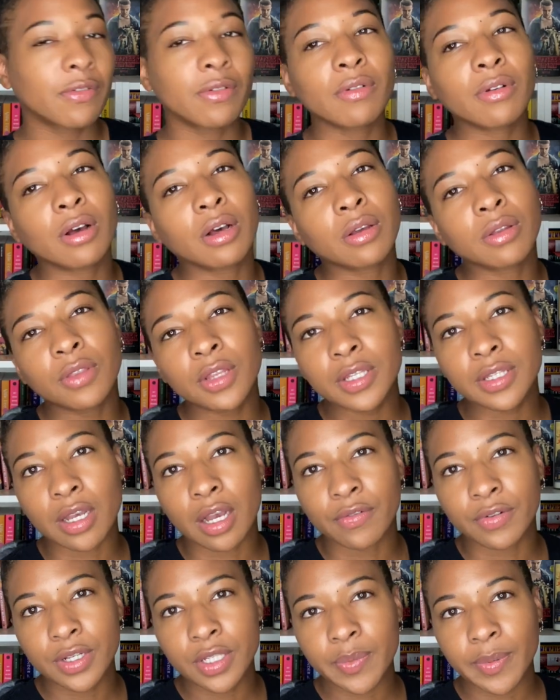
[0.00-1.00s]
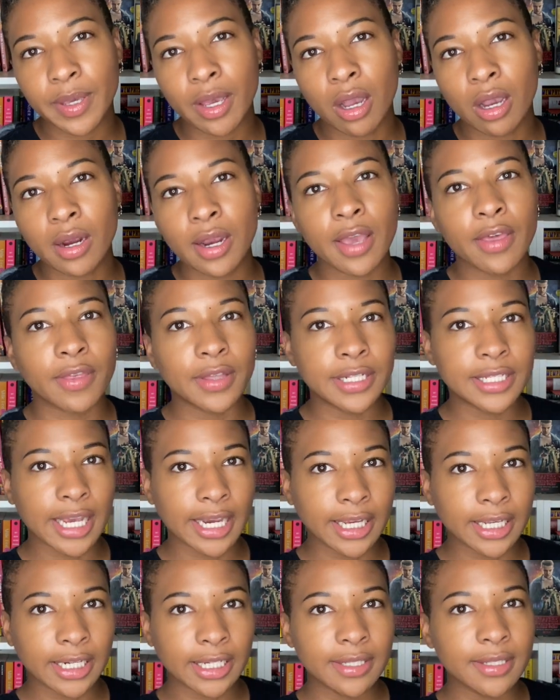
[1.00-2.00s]
oh, this cover, sweetheart, The
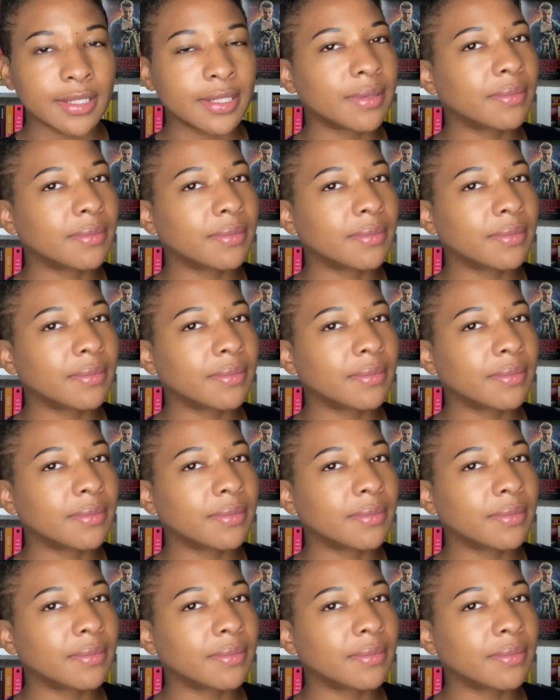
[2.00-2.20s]
Decadence,